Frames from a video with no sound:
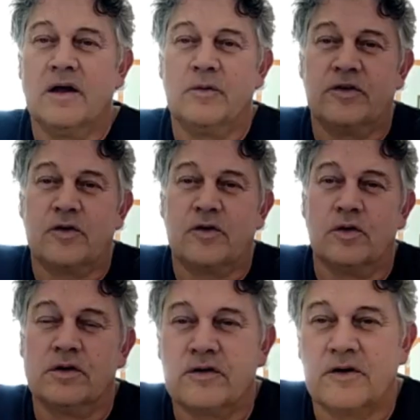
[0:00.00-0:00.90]
That was
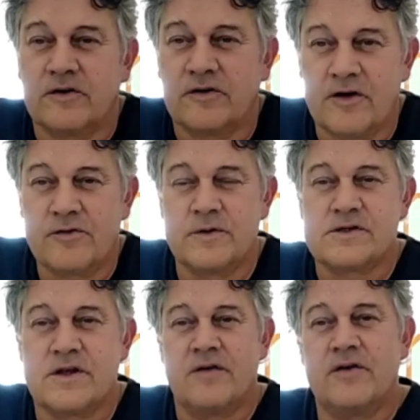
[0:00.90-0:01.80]
called
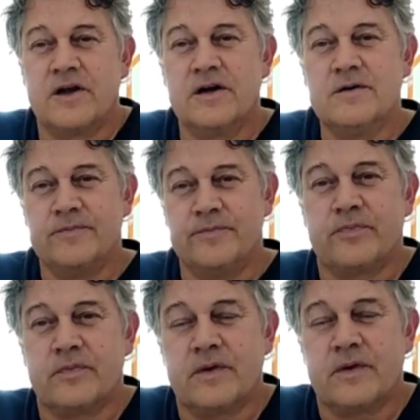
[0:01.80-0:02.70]
Southwest Africa.
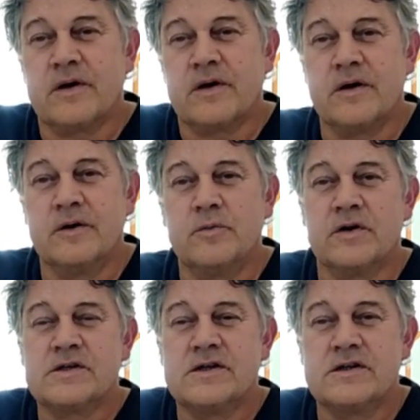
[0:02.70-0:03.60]
It
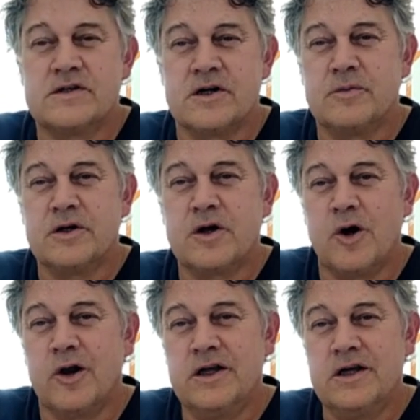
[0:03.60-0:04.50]
was a German
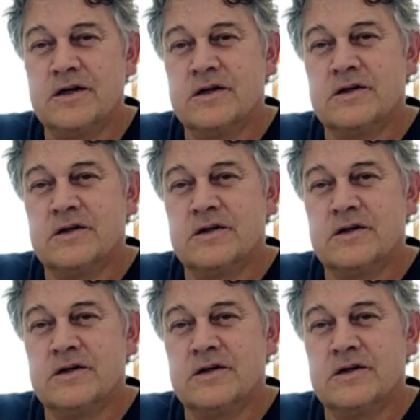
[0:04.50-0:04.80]
colony.